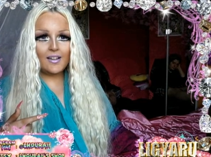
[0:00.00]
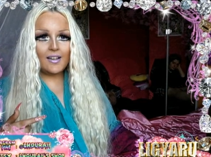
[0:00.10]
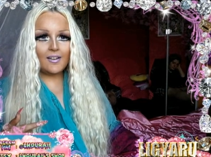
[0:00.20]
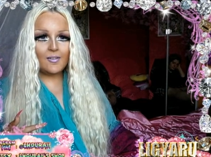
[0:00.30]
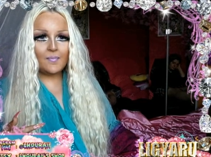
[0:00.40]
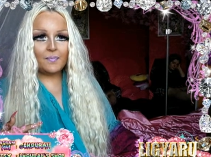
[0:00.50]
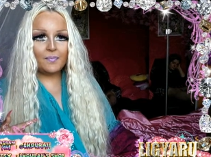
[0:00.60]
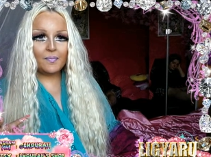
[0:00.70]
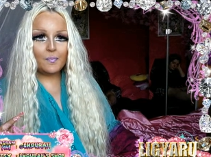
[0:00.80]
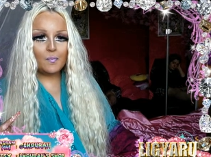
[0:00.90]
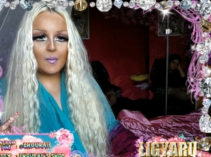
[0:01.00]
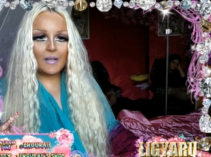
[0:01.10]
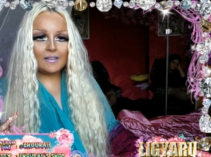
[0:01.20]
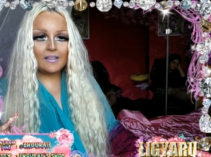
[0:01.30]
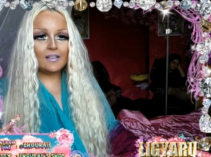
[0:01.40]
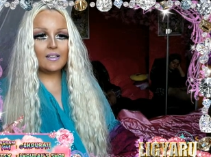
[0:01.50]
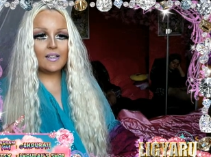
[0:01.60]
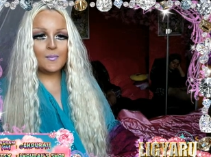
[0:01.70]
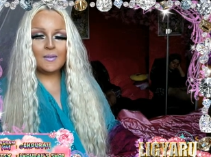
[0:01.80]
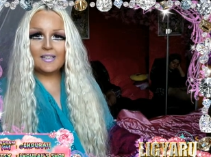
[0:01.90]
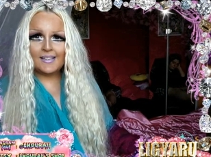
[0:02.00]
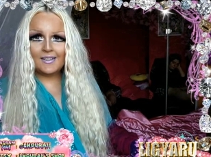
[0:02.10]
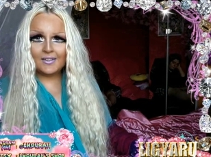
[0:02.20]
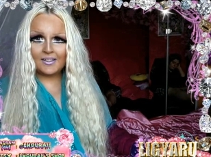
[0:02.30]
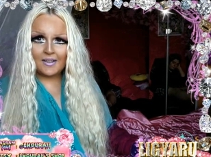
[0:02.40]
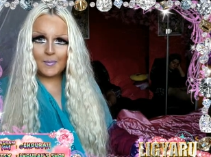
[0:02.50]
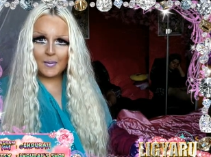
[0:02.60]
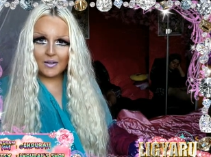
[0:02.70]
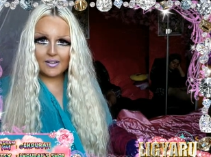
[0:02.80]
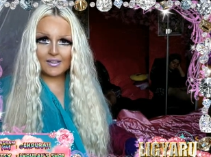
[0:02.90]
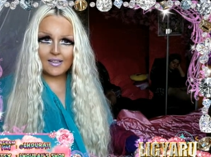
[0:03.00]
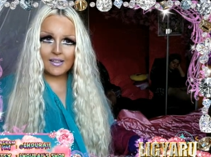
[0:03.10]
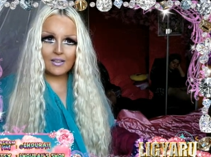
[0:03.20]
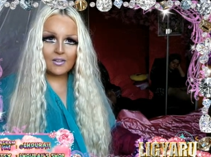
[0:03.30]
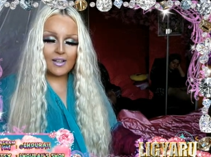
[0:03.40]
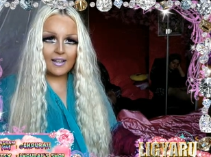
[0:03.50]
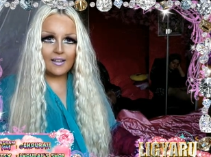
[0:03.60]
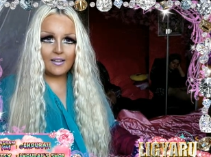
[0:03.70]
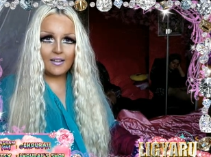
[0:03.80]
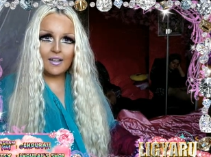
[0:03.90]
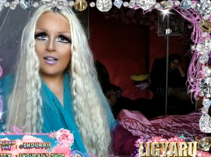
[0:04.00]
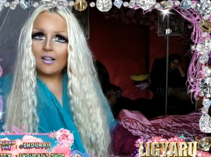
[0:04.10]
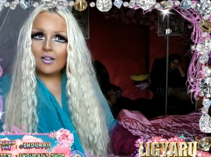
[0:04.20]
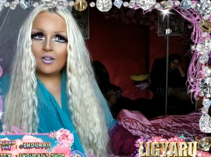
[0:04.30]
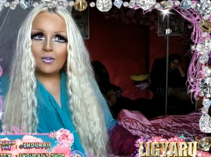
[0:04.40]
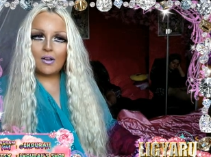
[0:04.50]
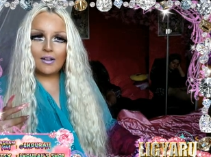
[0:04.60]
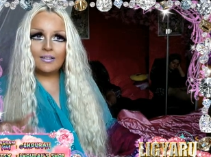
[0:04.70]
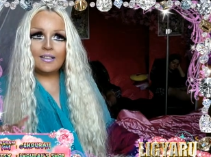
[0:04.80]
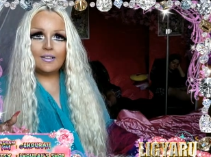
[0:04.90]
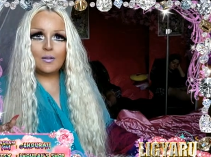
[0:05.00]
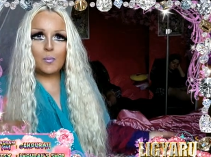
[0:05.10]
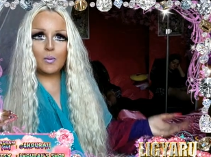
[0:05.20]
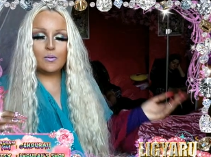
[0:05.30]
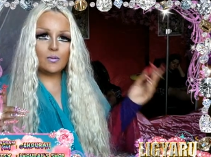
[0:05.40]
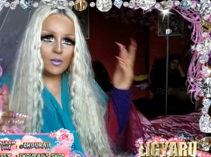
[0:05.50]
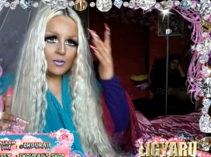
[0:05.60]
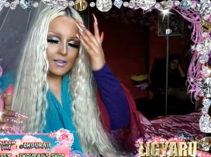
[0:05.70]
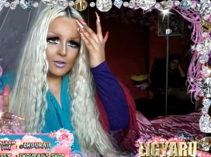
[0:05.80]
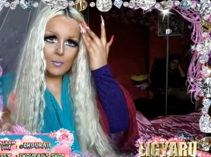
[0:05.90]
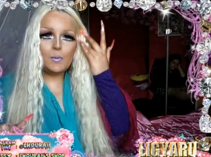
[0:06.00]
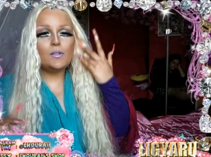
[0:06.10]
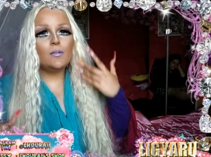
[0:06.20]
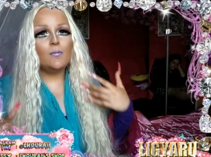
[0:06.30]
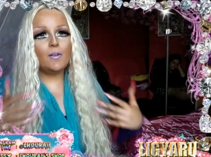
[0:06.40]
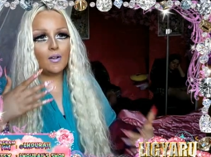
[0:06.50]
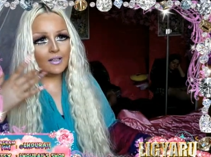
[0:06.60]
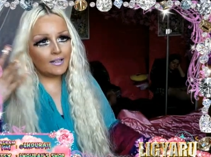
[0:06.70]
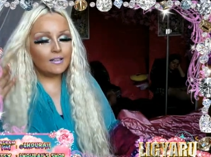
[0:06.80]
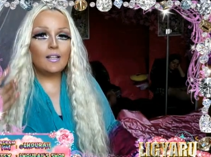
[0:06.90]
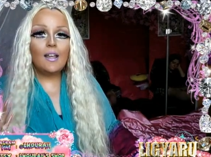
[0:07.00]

and let me see your knee because like you'll need to put something on it."